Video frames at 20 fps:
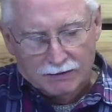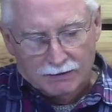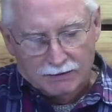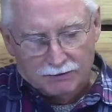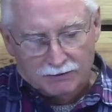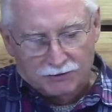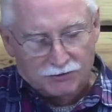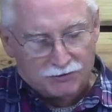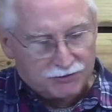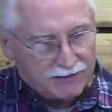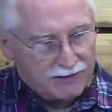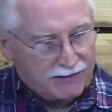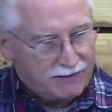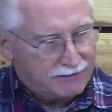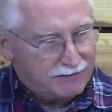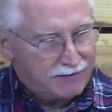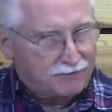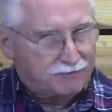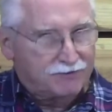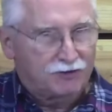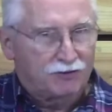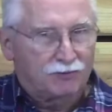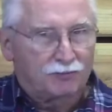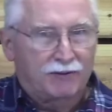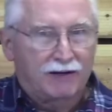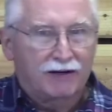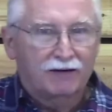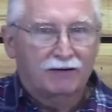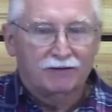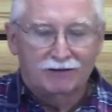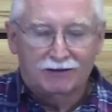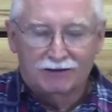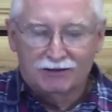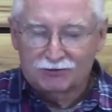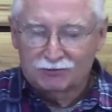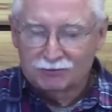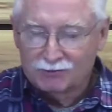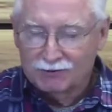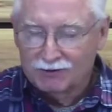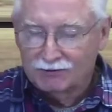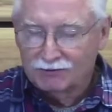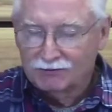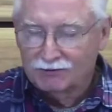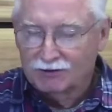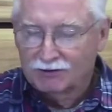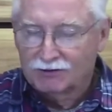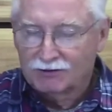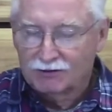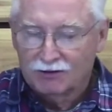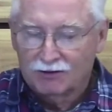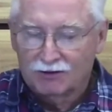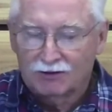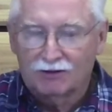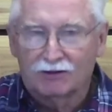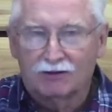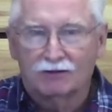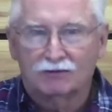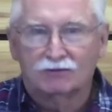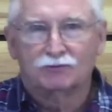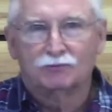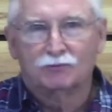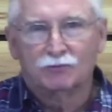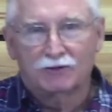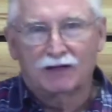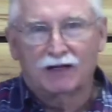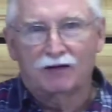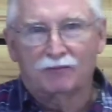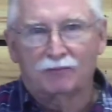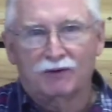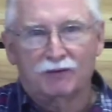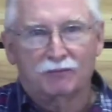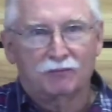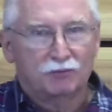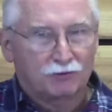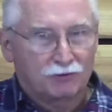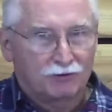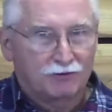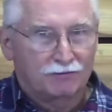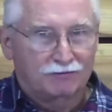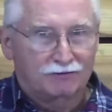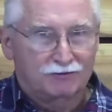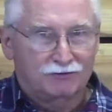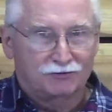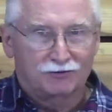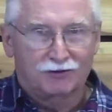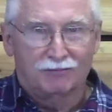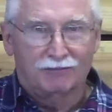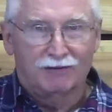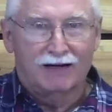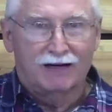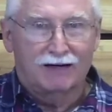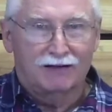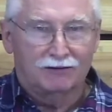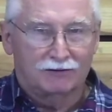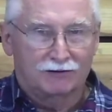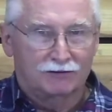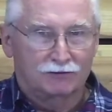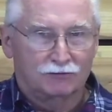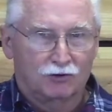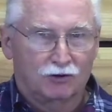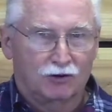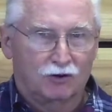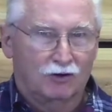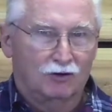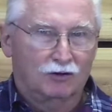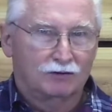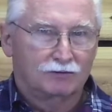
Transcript: To say that their barrenness was a curse would have been proven dramatically wrong.